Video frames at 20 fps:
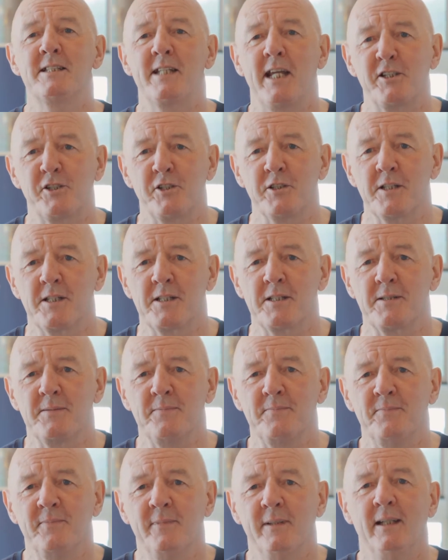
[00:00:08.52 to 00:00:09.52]
sessions.
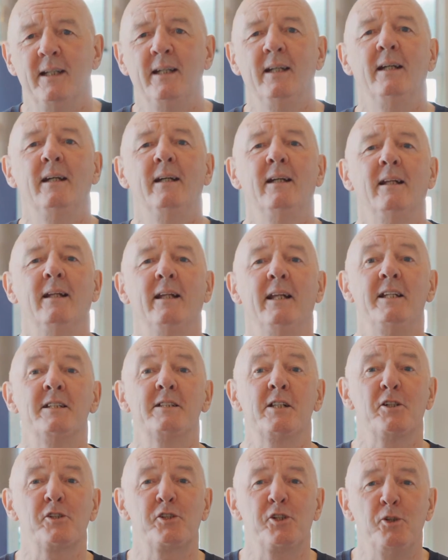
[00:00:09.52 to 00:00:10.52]

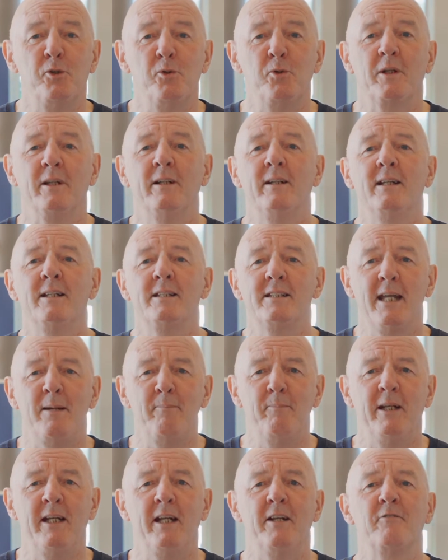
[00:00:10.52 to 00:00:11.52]
These are short
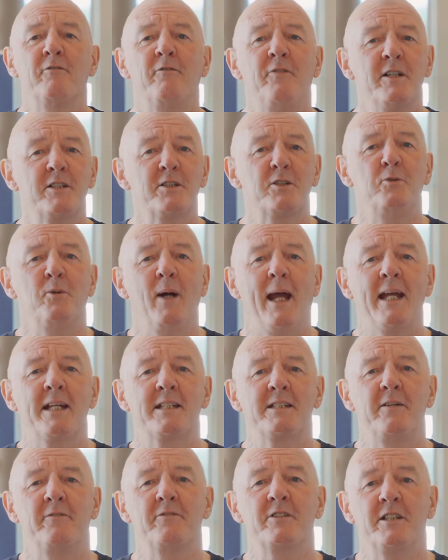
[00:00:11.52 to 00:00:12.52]
10 minute physical
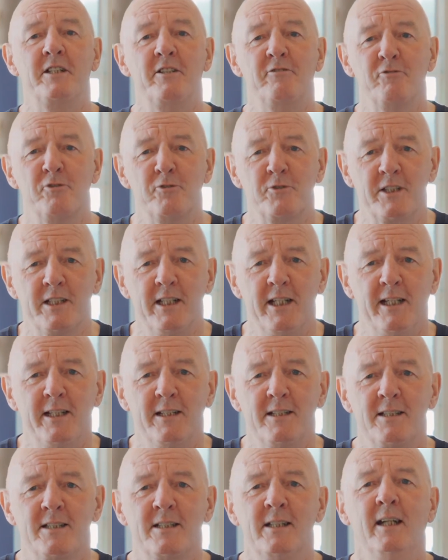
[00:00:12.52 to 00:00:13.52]
activity
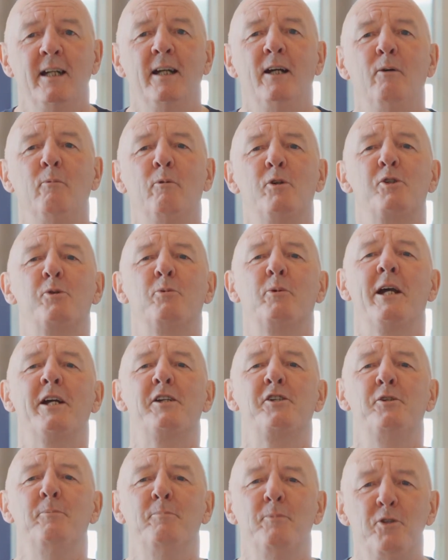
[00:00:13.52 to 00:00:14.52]
routines which will
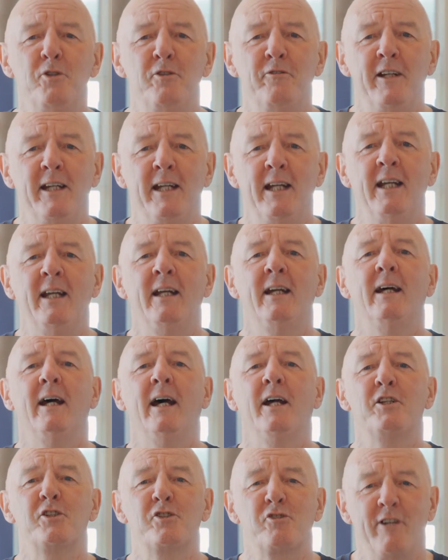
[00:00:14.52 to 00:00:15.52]
get you moving
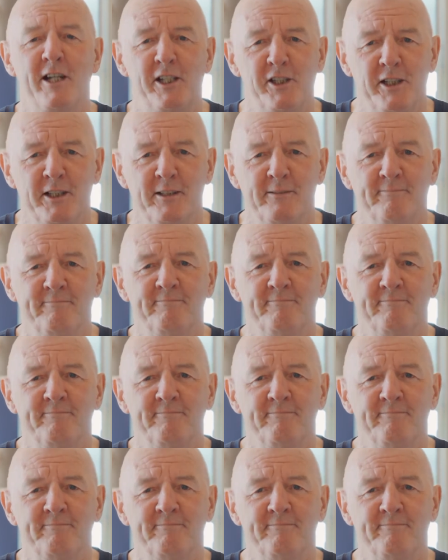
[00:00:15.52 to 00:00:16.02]
and stretching.